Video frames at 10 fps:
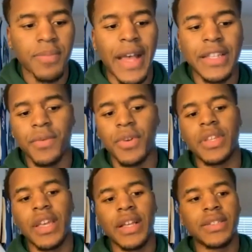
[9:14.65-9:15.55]
basketball
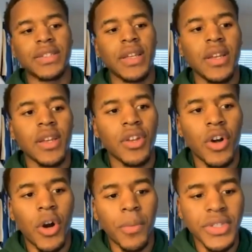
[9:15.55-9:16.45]
thing as,
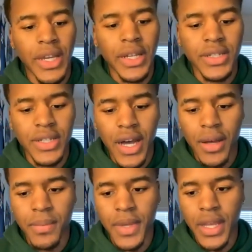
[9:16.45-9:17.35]
almost like a
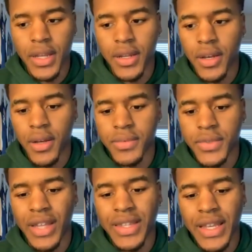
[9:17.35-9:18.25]
job. And
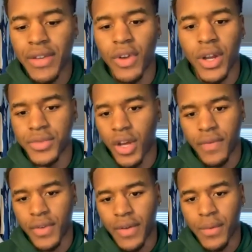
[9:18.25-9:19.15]
so I think it rubs
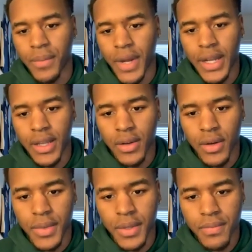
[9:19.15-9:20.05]
off on everybody. You know
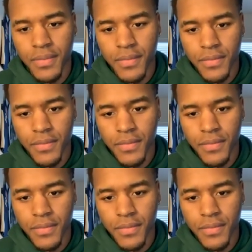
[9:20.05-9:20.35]
what I mean?